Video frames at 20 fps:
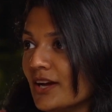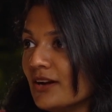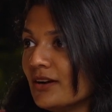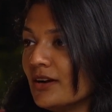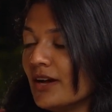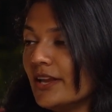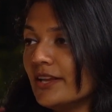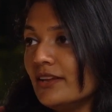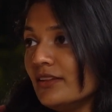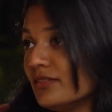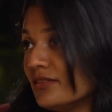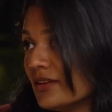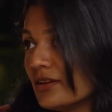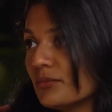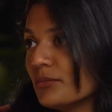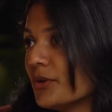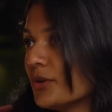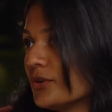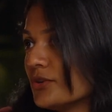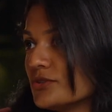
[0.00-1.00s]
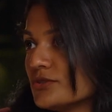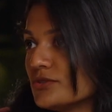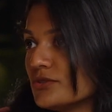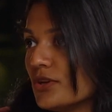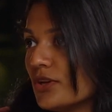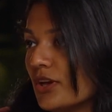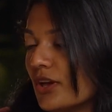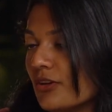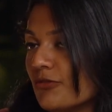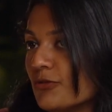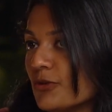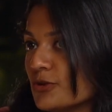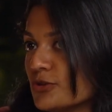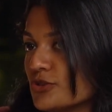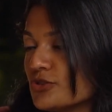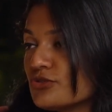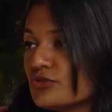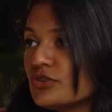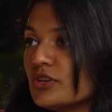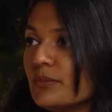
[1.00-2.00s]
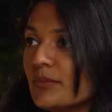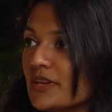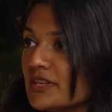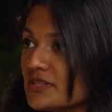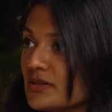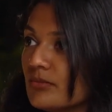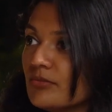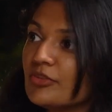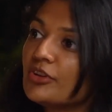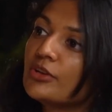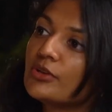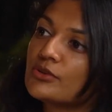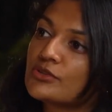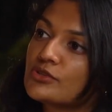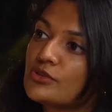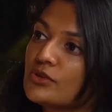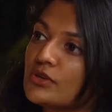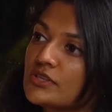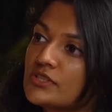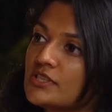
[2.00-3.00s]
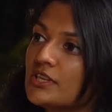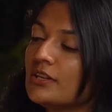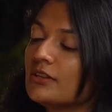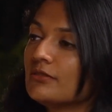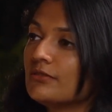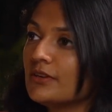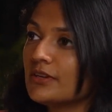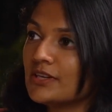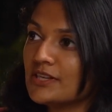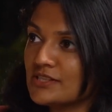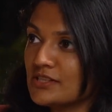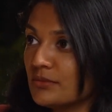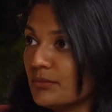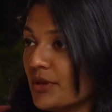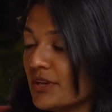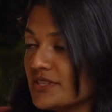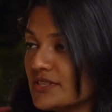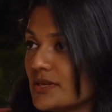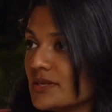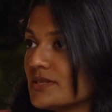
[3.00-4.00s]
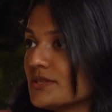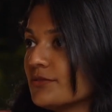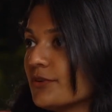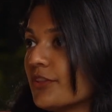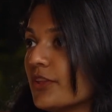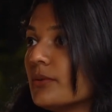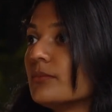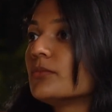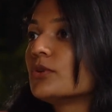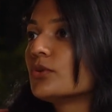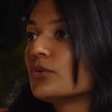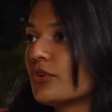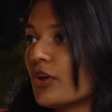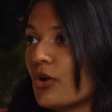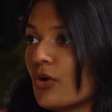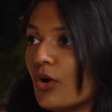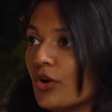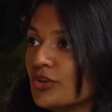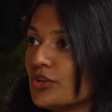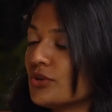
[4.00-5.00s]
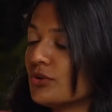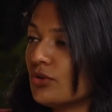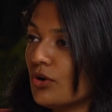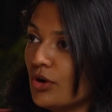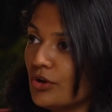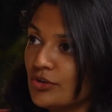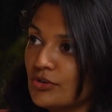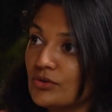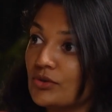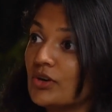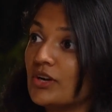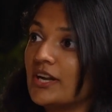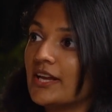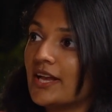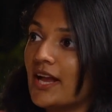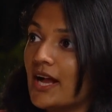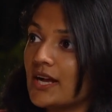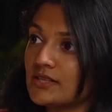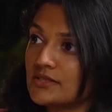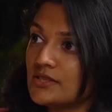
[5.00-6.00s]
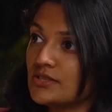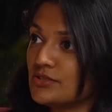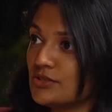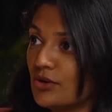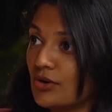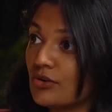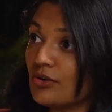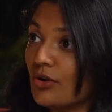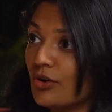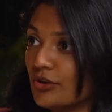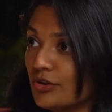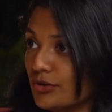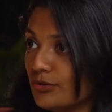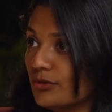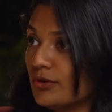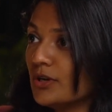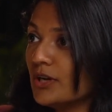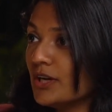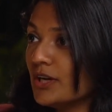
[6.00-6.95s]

anything, because if you're just streaming some videos to yourself, it doesn't make sense for them to record your audio or like access your audio